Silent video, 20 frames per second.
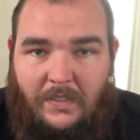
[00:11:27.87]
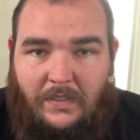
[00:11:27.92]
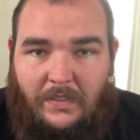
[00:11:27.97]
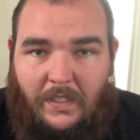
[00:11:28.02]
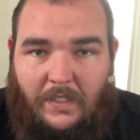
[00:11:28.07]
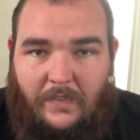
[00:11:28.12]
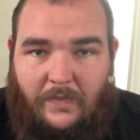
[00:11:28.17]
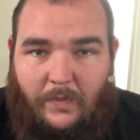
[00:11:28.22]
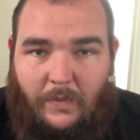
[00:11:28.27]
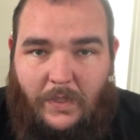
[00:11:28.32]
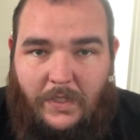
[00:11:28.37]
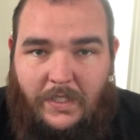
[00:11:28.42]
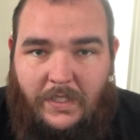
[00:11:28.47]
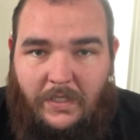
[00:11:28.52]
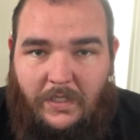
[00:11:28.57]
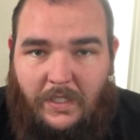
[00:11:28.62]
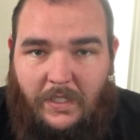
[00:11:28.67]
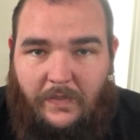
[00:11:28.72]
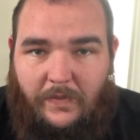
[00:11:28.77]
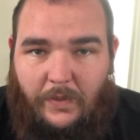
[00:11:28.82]
Thanks for
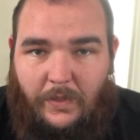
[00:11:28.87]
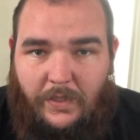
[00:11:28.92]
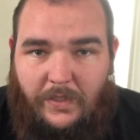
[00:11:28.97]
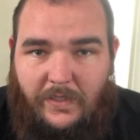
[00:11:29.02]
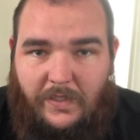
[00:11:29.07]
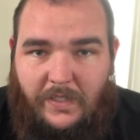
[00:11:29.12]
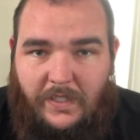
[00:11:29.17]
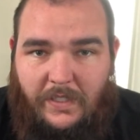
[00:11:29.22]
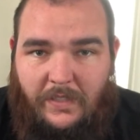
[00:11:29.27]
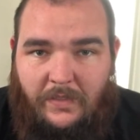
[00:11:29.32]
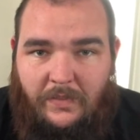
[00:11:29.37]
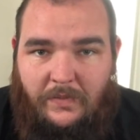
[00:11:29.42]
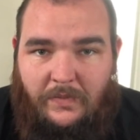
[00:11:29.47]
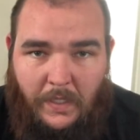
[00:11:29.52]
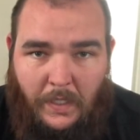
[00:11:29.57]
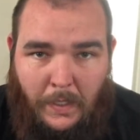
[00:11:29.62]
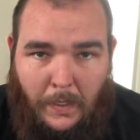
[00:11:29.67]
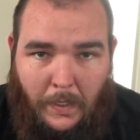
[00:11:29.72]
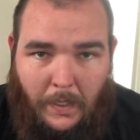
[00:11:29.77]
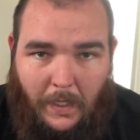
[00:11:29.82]
watching, and if you're interested,
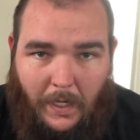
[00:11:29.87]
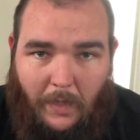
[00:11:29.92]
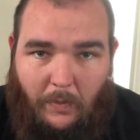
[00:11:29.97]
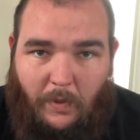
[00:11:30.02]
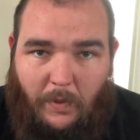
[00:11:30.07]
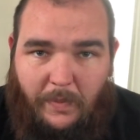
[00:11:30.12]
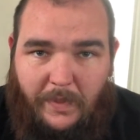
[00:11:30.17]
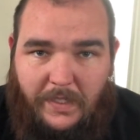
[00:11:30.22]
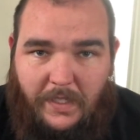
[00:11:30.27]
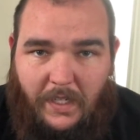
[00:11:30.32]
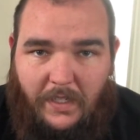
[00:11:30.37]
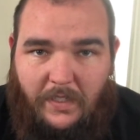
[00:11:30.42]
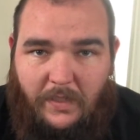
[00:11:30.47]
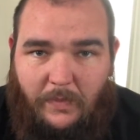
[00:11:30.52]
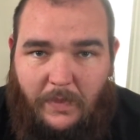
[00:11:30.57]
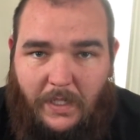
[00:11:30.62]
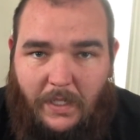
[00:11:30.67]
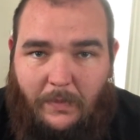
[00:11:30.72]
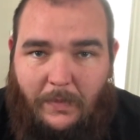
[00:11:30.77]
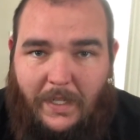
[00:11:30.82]
I will be
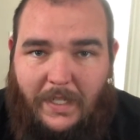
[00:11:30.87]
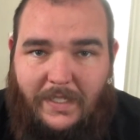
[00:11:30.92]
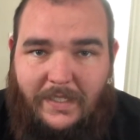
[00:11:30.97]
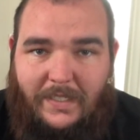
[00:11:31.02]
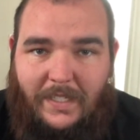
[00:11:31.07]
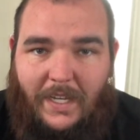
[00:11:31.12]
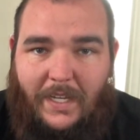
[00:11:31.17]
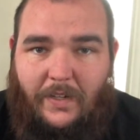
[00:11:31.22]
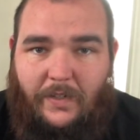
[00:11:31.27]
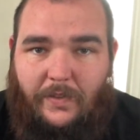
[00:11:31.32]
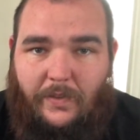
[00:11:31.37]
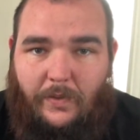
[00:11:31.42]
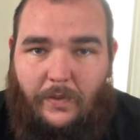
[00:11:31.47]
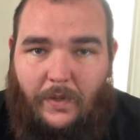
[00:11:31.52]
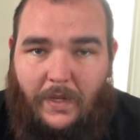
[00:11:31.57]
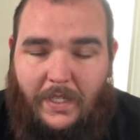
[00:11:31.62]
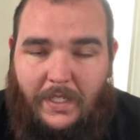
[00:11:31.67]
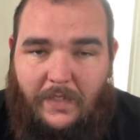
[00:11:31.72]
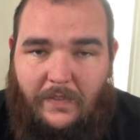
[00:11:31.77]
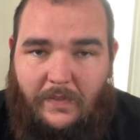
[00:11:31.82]
documenting my entire through
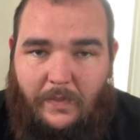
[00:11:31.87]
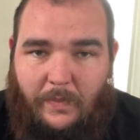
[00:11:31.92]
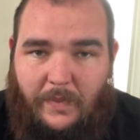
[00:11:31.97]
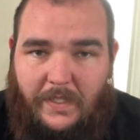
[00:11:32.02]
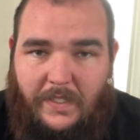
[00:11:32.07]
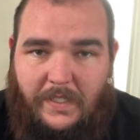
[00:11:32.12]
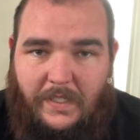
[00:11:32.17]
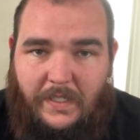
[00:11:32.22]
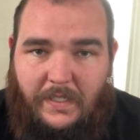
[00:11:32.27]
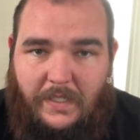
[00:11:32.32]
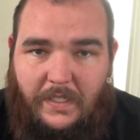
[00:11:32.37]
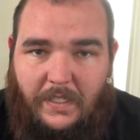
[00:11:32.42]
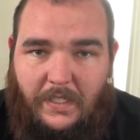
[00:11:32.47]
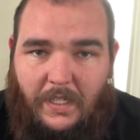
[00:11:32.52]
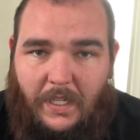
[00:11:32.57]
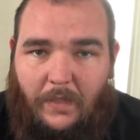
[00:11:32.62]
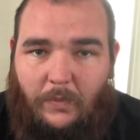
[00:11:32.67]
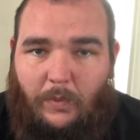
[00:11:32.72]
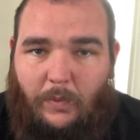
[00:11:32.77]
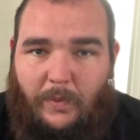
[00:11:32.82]
hike of the
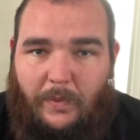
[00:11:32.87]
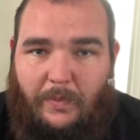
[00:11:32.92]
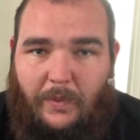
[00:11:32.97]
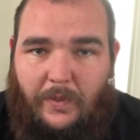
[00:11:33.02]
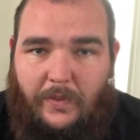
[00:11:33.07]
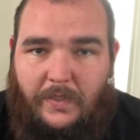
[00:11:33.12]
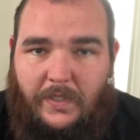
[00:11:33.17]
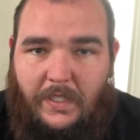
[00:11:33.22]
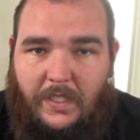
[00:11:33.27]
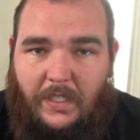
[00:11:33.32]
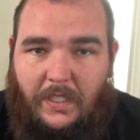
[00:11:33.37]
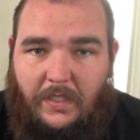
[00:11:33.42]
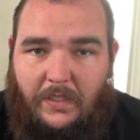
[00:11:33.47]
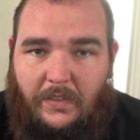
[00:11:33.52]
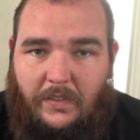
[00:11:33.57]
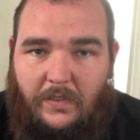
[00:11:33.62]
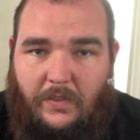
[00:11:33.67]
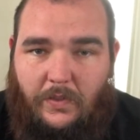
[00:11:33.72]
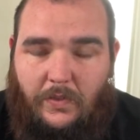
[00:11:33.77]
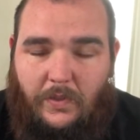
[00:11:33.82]
PCT and will be posting
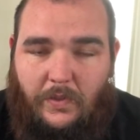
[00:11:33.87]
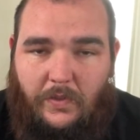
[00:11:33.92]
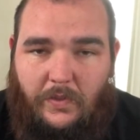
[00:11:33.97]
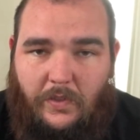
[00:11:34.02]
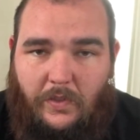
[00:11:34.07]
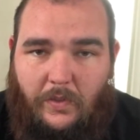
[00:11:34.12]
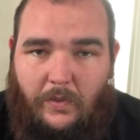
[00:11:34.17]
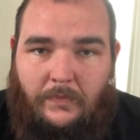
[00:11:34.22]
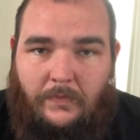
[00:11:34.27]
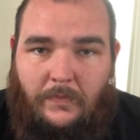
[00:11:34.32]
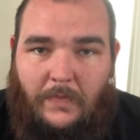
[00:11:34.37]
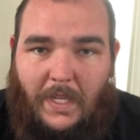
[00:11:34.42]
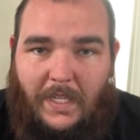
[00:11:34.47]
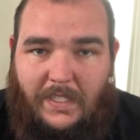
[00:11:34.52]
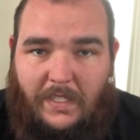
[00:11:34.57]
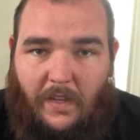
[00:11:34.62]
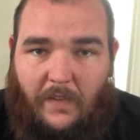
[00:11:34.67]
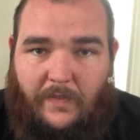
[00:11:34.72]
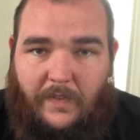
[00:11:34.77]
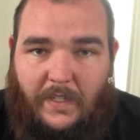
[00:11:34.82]
to YouTube
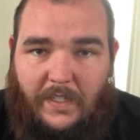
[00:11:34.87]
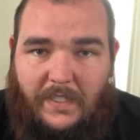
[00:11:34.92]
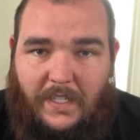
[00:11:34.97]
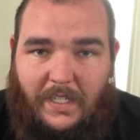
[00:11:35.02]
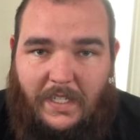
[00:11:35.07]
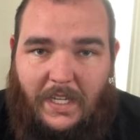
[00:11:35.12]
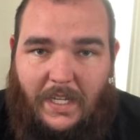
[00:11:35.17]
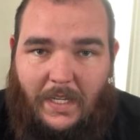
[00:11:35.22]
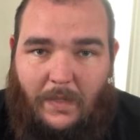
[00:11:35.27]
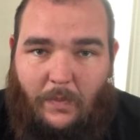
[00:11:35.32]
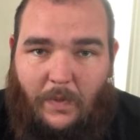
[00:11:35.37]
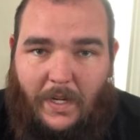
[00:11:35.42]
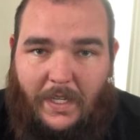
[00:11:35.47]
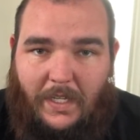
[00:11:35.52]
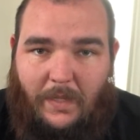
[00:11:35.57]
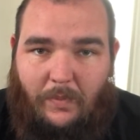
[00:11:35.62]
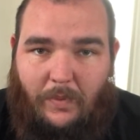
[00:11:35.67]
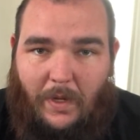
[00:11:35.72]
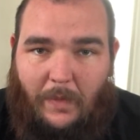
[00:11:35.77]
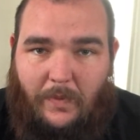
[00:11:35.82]
as often as I can when I
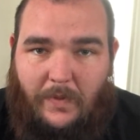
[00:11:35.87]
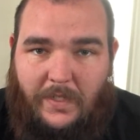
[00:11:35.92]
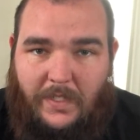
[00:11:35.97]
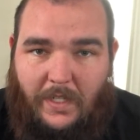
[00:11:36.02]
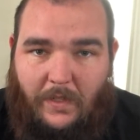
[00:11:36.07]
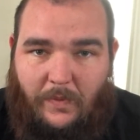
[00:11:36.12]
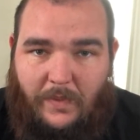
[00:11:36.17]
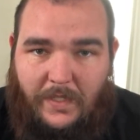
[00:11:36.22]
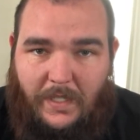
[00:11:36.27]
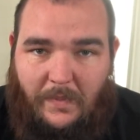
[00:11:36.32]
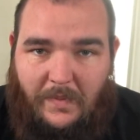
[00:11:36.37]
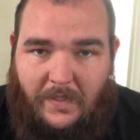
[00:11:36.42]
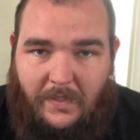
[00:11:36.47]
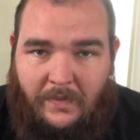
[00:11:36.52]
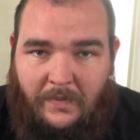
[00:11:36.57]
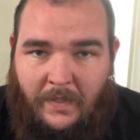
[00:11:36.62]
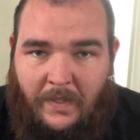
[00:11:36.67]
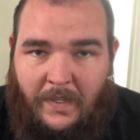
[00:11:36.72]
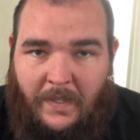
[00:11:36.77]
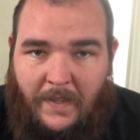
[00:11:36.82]
get proper cell reception.
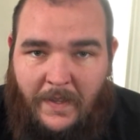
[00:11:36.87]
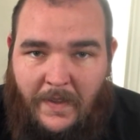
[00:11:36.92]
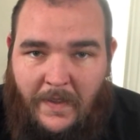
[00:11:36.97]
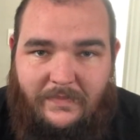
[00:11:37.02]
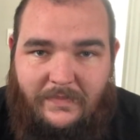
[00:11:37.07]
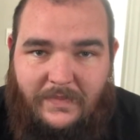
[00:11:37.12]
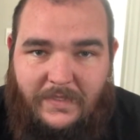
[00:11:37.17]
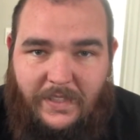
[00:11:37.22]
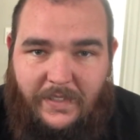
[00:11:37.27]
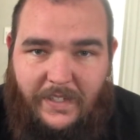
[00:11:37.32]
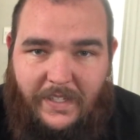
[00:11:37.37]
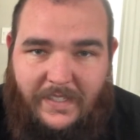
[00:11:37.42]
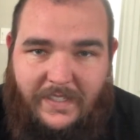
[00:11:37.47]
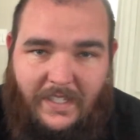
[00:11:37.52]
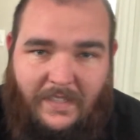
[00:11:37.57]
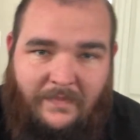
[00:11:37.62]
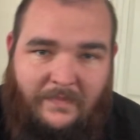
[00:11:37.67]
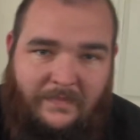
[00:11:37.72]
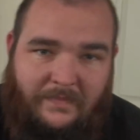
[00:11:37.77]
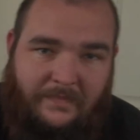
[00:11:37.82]
Till next
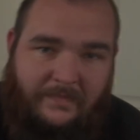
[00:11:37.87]
time.